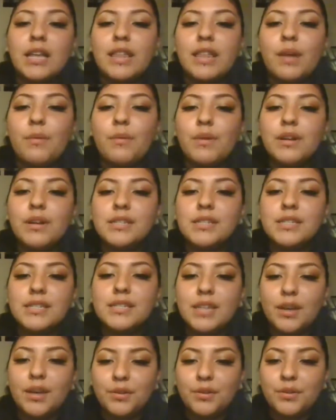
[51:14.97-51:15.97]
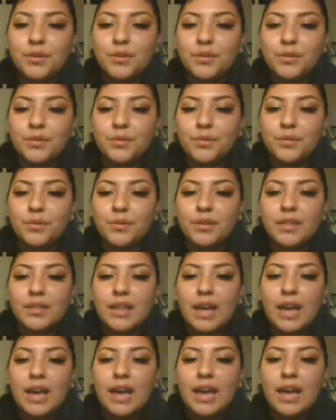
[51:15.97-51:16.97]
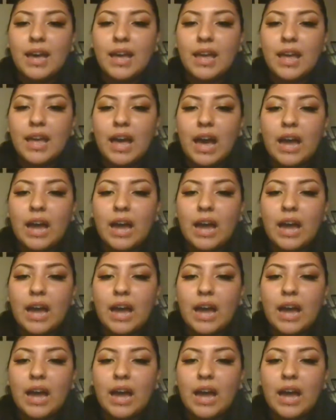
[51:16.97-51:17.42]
They want to tell you that